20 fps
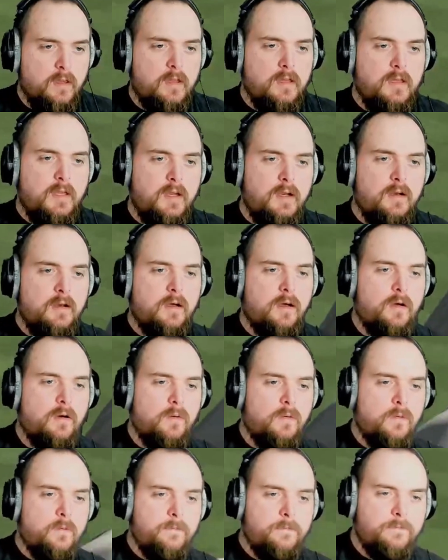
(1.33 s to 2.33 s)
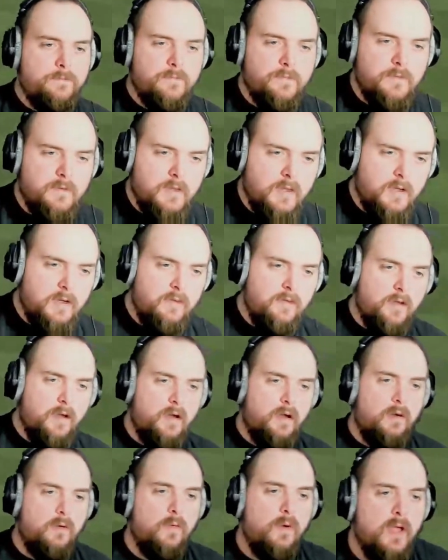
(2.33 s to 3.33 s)
Get in the hole. Get in the
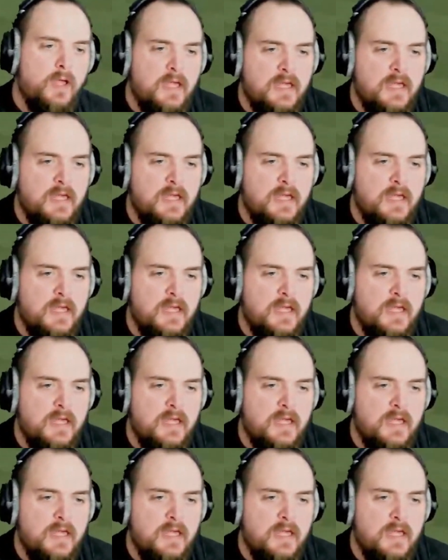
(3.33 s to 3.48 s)
hole.